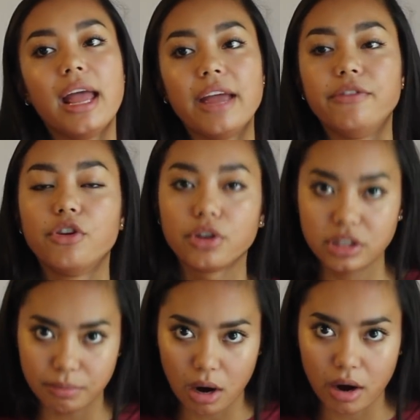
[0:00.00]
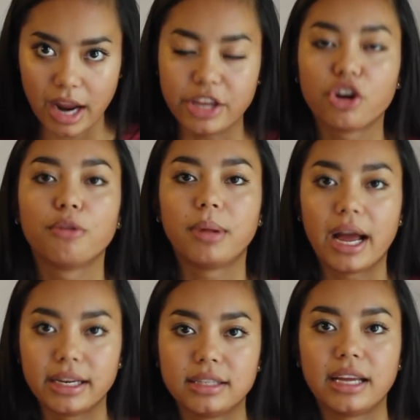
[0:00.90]
If you're smart and you're
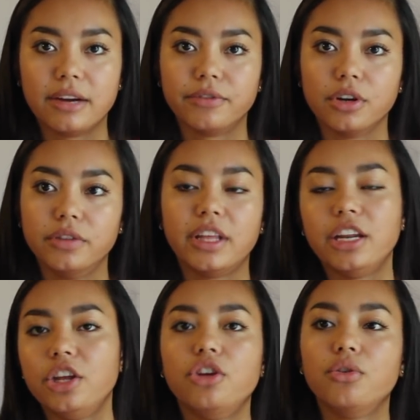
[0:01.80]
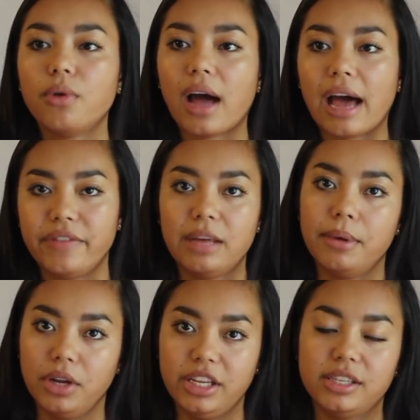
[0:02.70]
applying to Stanford, then you have the
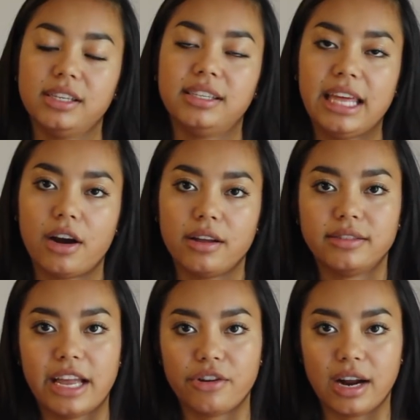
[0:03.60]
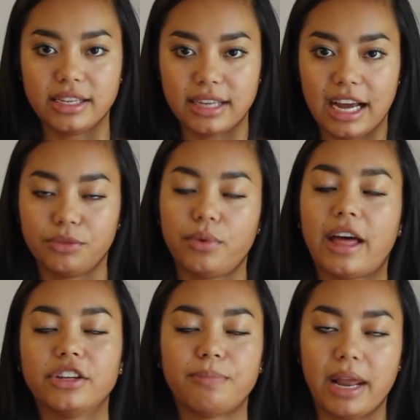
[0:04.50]
ability to succeed on a standardized test
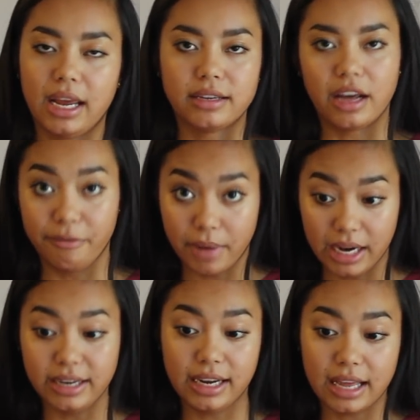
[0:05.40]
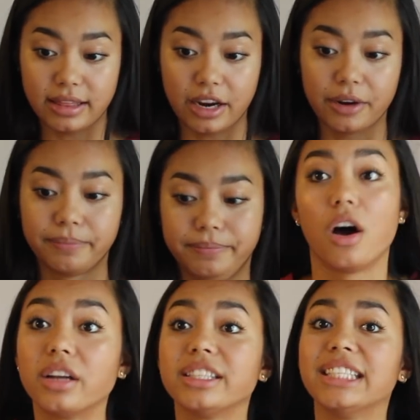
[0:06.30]
without spending a ton of money to get there.
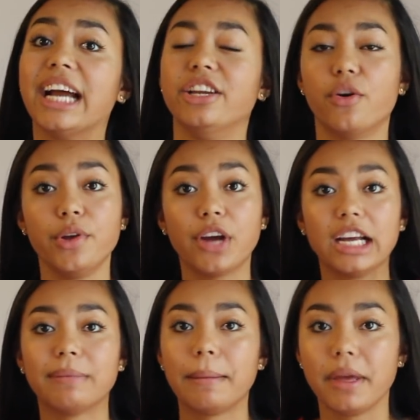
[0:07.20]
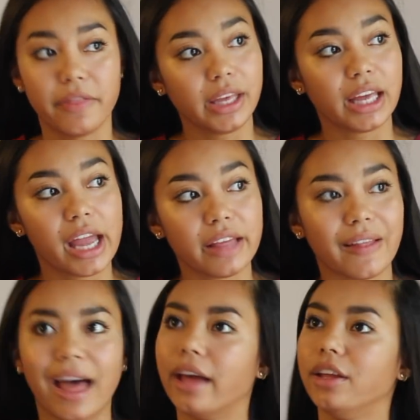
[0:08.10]
Honestly, I know you guys might be thinking
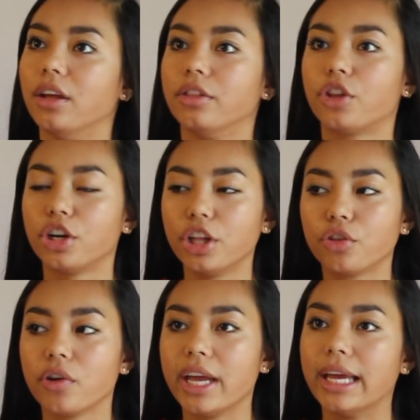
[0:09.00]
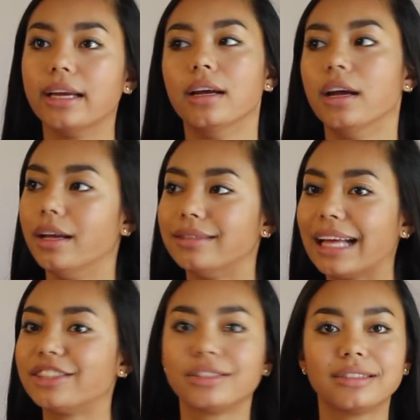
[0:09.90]
that 33,
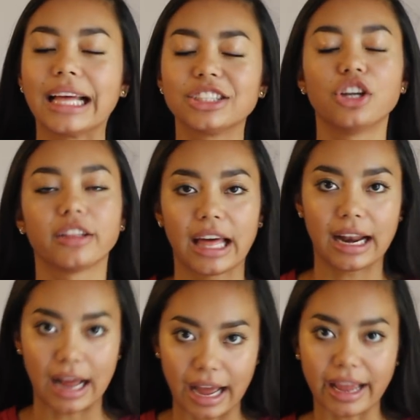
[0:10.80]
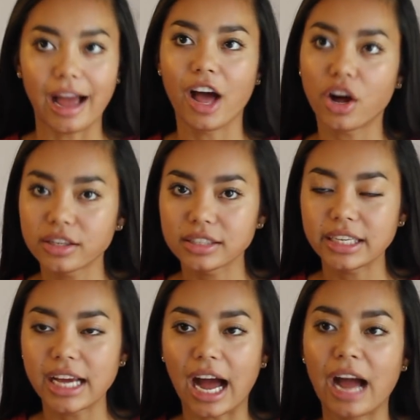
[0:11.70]
that's not that high.
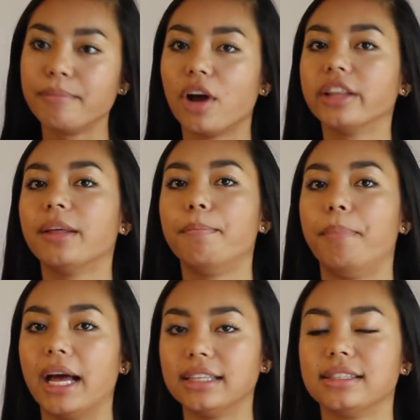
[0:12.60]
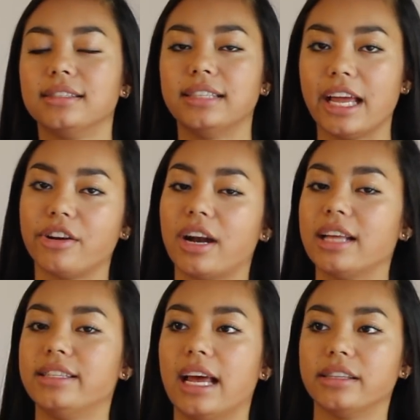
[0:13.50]
Honestly, I'm not the best
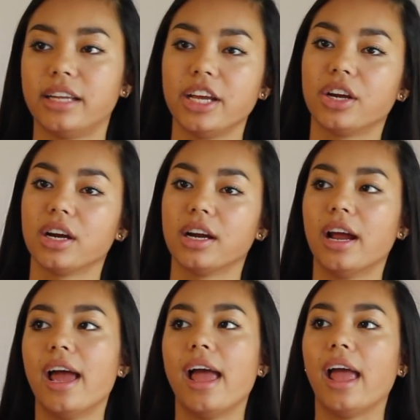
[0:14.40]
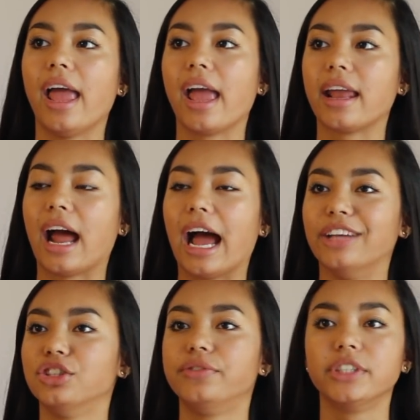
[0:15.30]
standardized test taker, and
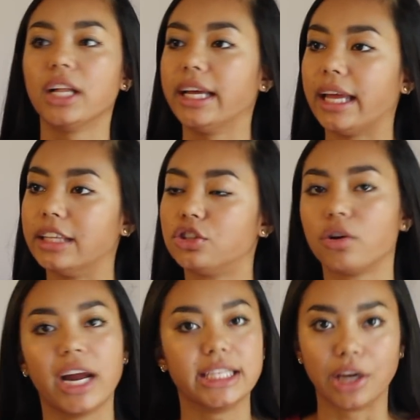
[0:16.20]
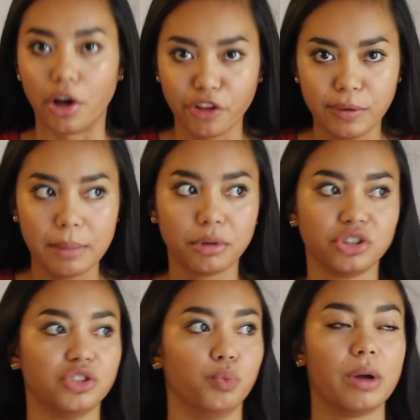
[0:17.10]
I just feel like it's crazy. All these people
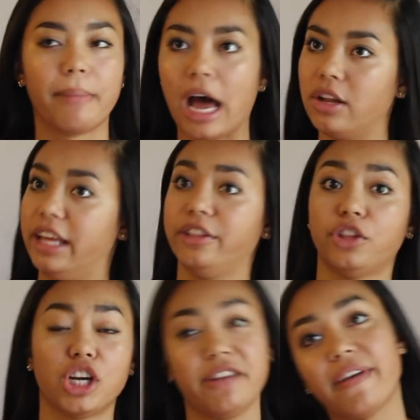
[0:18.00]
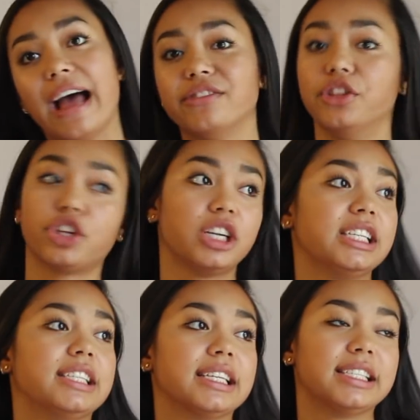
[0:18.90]
just whip out like 35s and
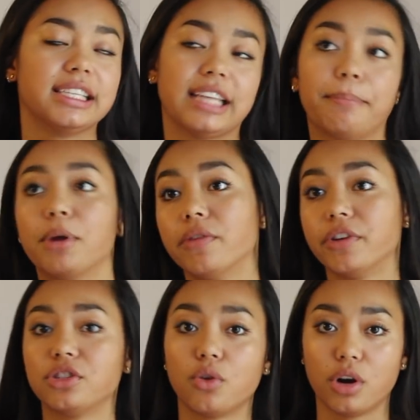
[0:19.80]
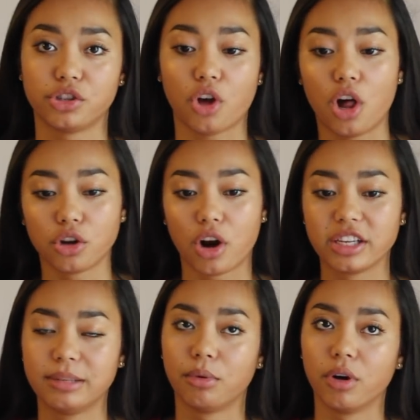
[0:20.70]
36s, like perfect scores all
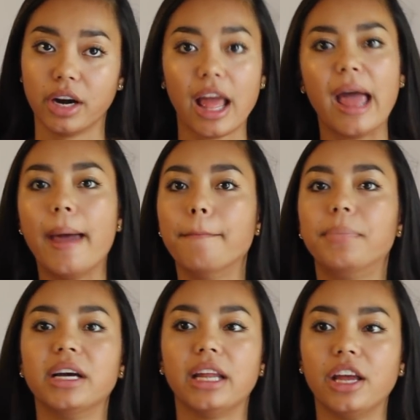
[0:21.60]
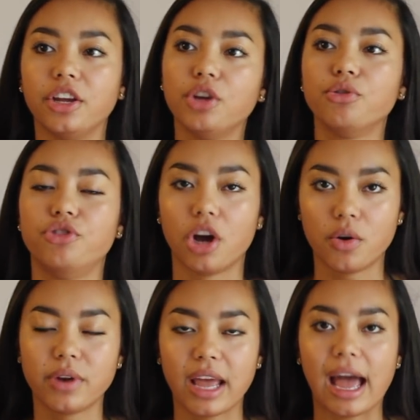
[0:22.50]
across the board, but you
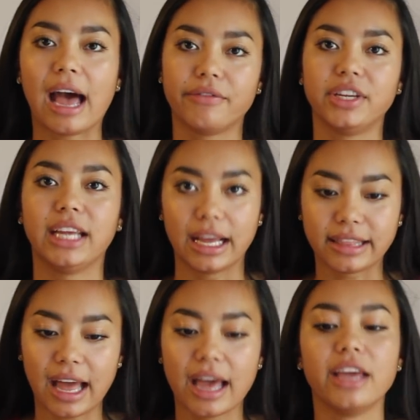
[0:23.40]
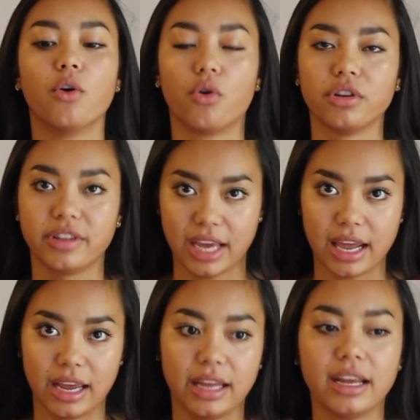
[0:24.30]
don't have to get that in order to
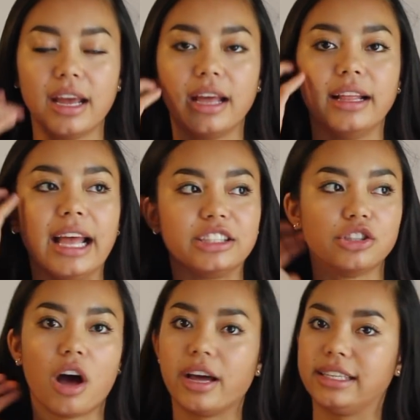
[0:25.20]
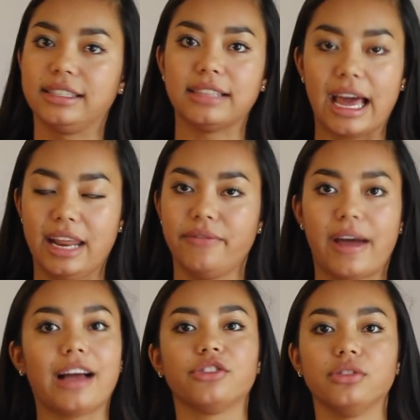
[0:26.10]
get in. It's not a deciding
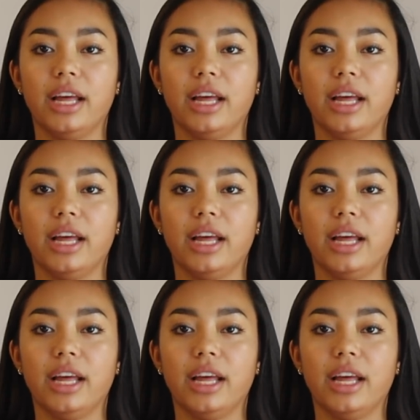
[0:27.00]
factor.